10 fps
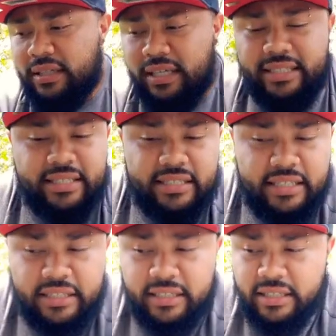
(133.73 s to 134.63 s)

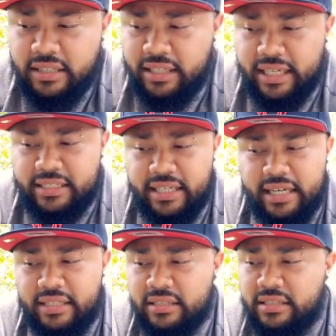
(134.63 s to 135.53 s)
Existing, like I
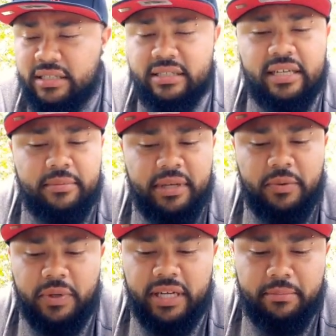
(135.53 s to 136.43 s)
said, just like me,
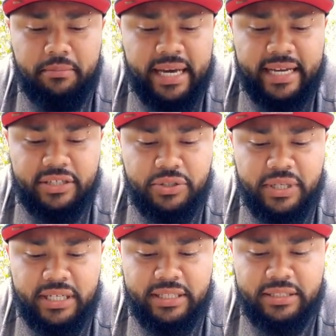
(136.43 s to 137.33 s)
we're getting back into
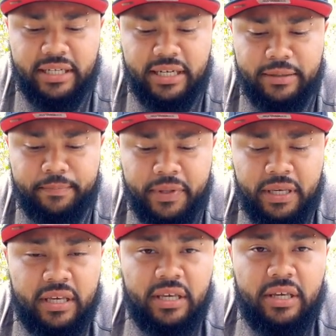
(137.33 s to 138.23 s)
it, and
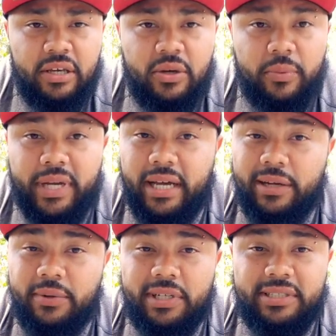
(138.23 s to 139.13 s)
we kind
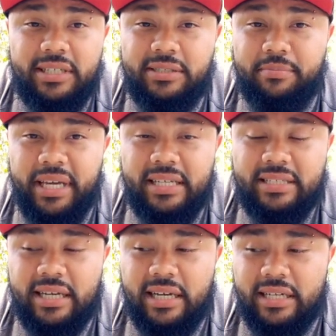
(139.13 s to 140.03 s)
of want to touch
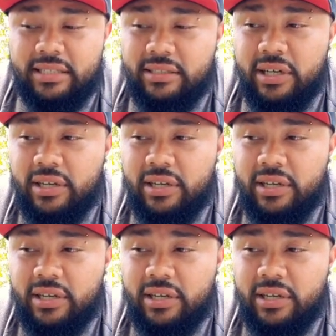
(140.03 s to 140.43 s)
base on